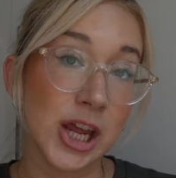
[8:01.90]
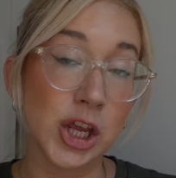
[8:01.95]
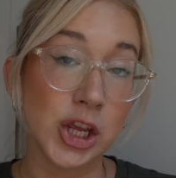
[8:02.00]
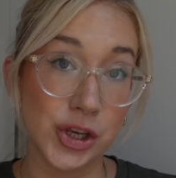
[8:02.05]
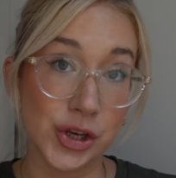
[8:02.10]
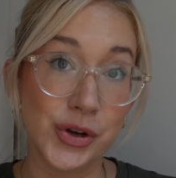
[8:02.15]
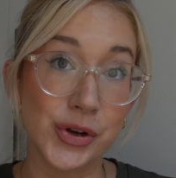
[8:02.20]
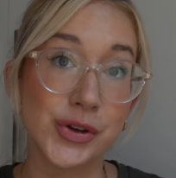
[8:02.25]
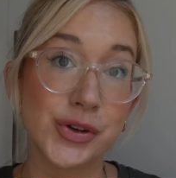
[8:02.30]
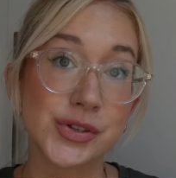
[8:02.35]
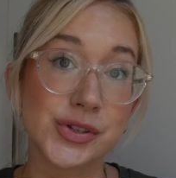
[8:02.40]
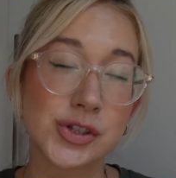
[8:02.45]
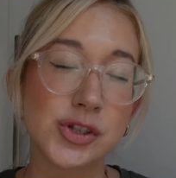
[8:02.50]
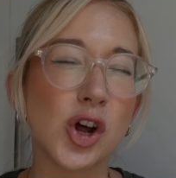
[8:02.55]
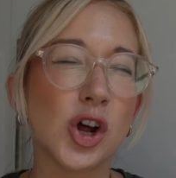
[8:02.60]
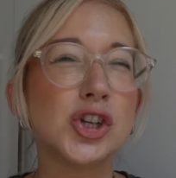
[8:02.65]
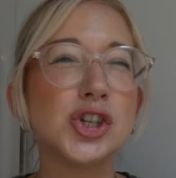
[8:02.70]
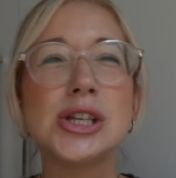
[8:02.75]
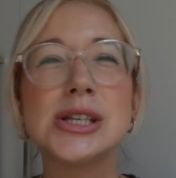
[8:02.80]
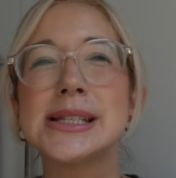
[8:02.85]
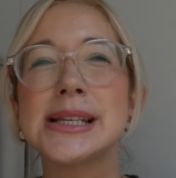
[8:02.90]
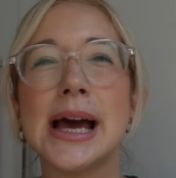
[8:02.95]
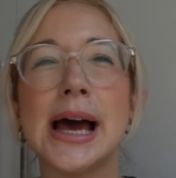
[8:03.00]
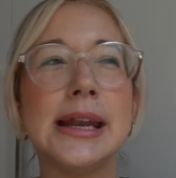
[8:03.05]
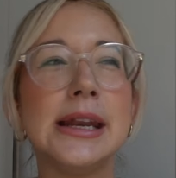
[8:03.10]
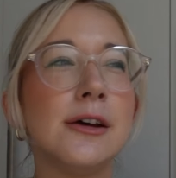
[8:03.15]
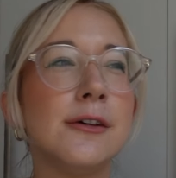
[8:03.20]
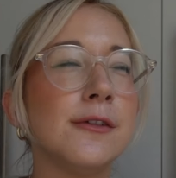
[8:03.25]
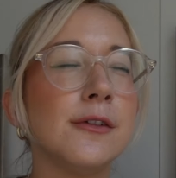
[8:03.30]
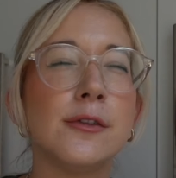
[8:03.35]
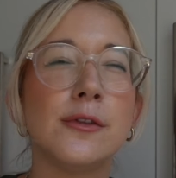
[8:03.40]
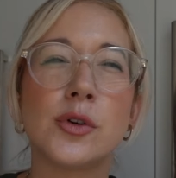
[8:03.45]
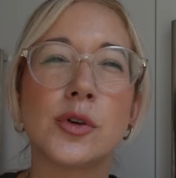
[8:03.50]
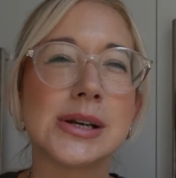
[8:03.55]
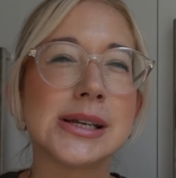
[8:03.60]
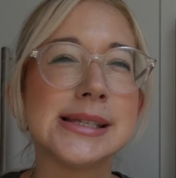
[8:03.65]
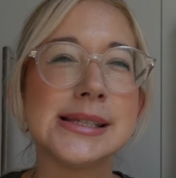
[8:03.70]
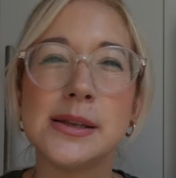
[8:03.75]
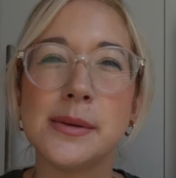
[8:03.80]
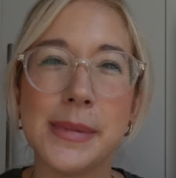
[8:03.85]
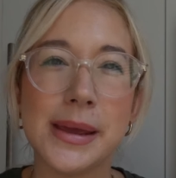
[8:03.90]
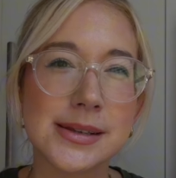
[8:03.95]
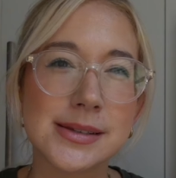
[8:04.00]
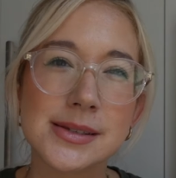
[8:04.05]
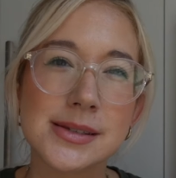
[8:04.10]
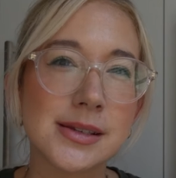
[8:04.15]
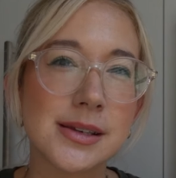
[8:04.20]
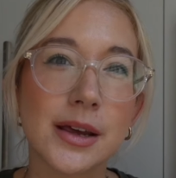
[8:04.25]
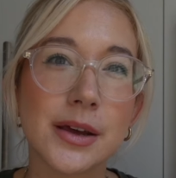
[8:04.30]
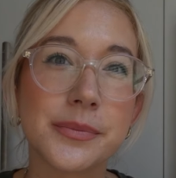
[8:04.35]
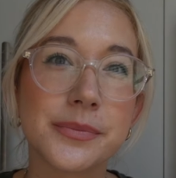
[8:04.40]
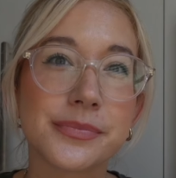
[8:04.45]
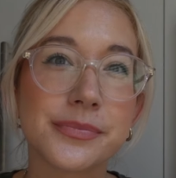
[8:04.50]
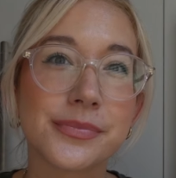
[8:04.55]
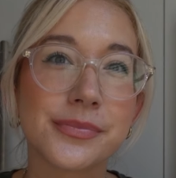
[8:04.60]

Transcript: years, not just kind of for a semester.